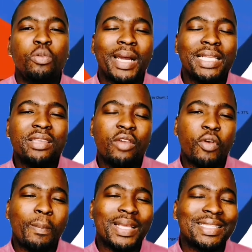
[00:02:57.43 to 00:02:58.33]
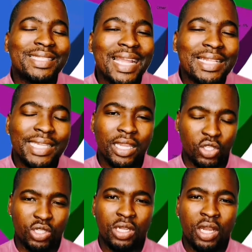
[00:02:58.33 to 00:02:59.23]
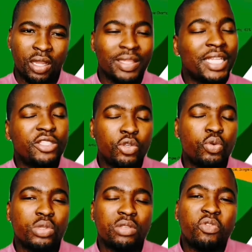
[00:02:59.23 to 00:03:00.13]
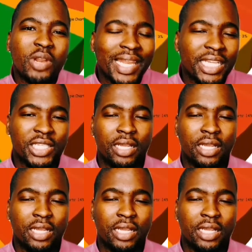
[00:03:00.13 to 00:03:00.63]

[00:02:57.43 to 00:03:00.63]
that you must have a percentage that's used for